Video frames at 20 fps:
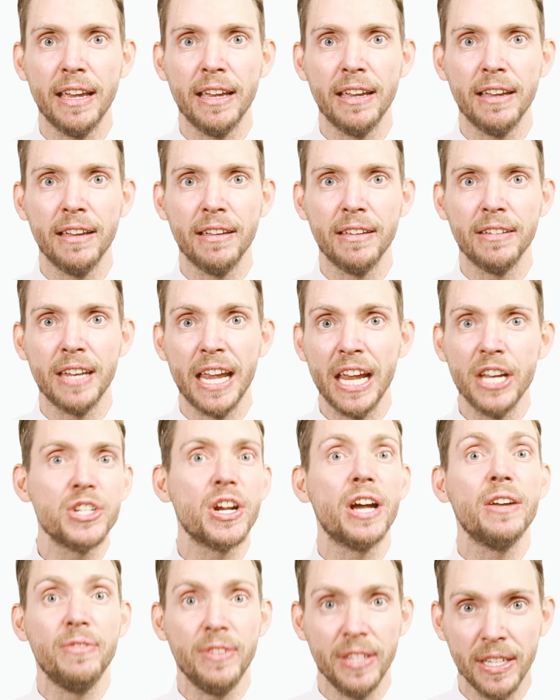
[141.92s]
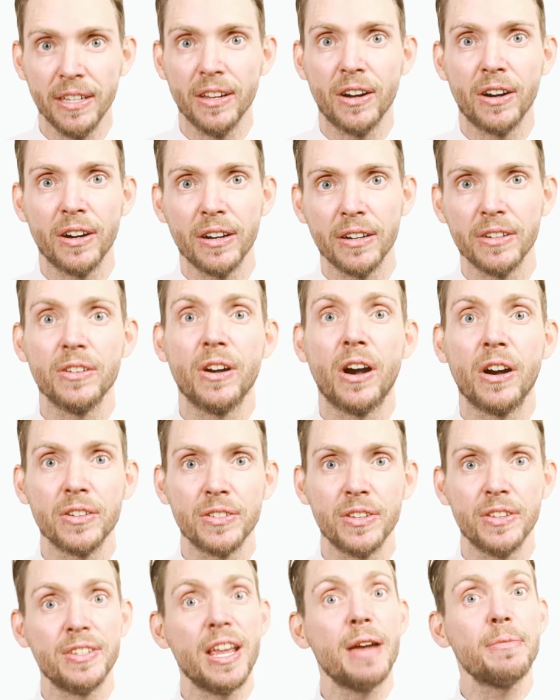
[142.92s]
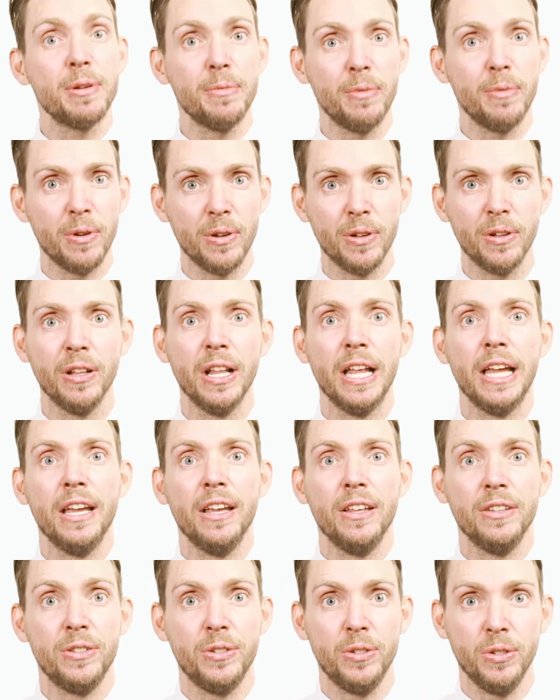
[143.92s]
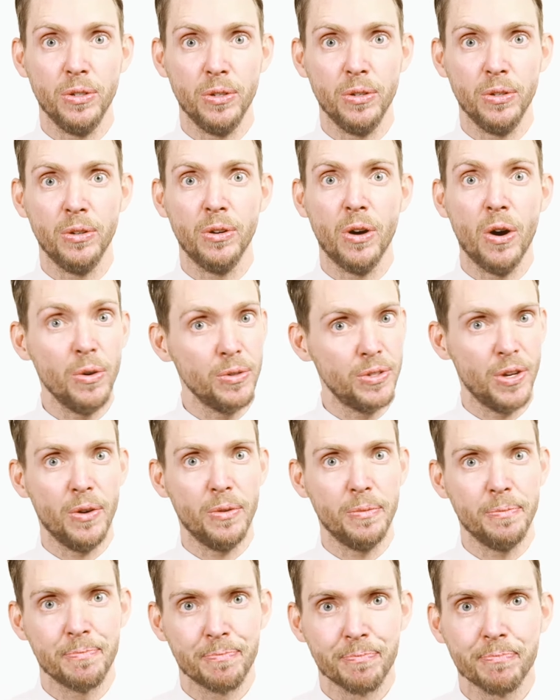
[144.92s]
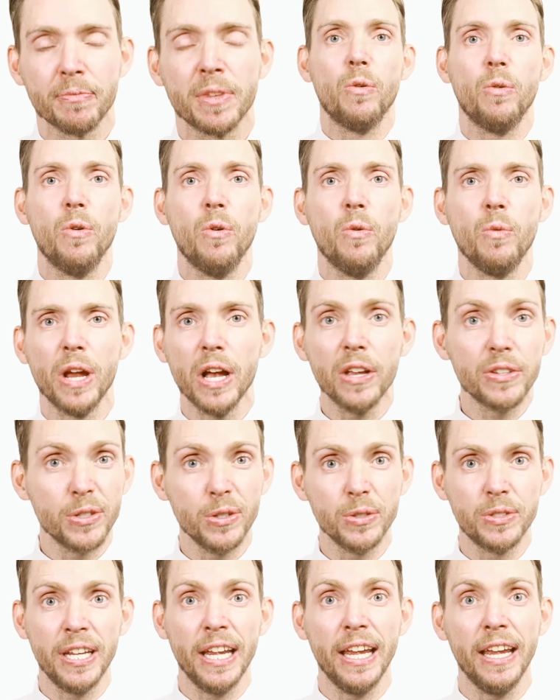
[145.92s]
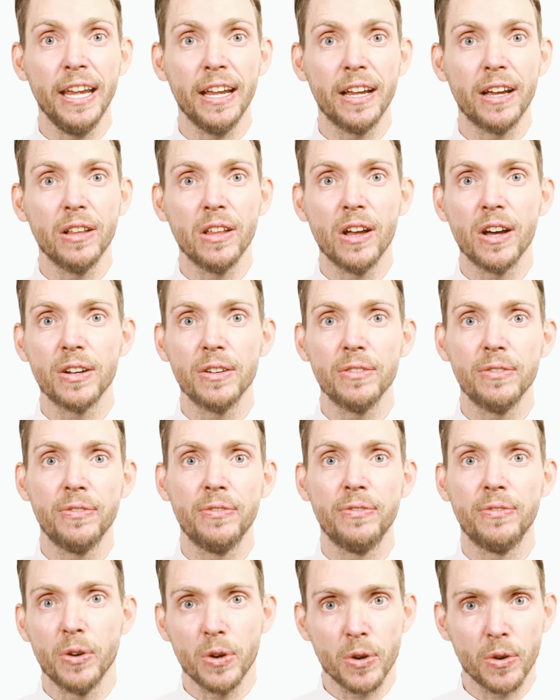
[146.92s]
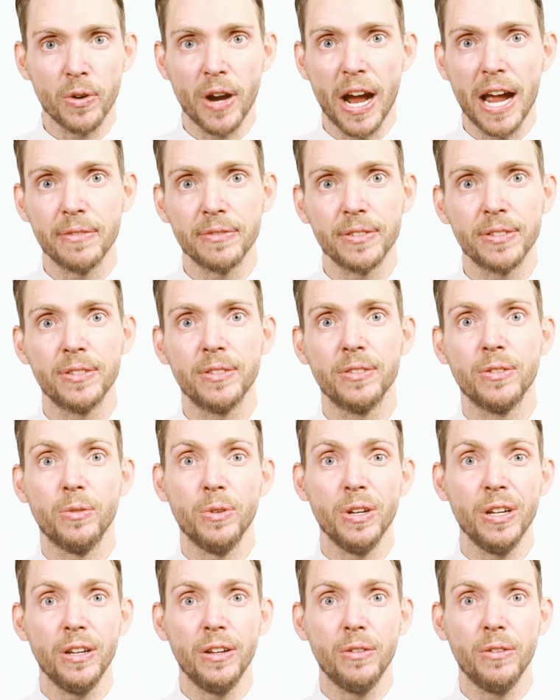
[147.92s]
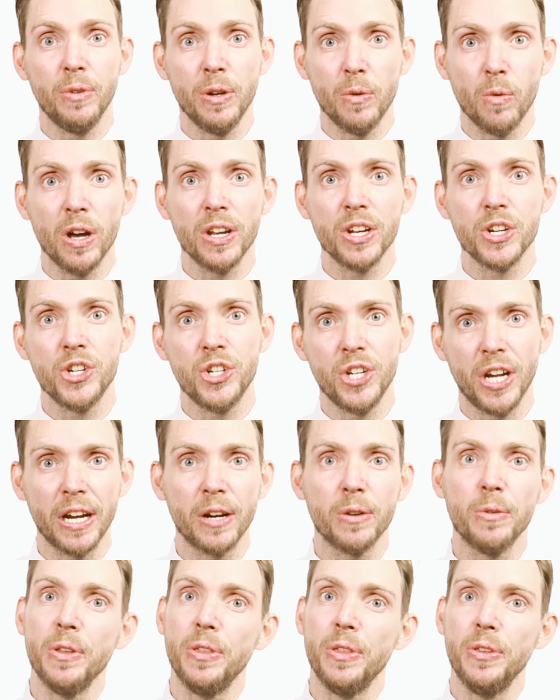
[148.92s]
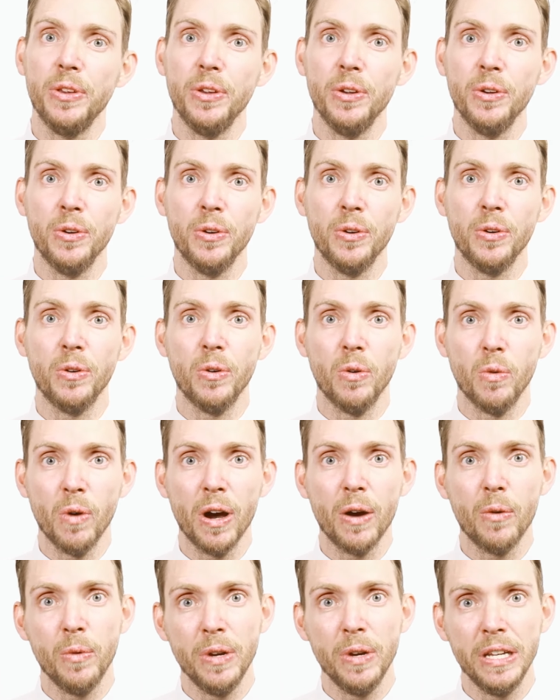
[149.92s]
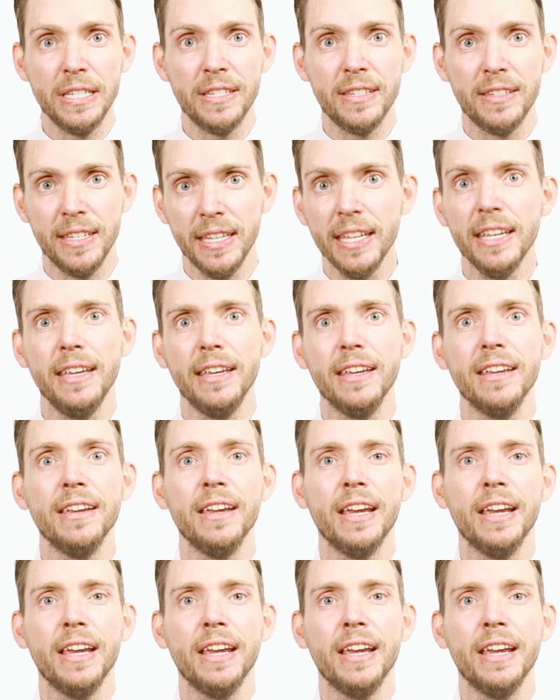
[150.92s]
and HIV are susceptible to ozone. We also take a lot of photographs. We want to share with you what we see.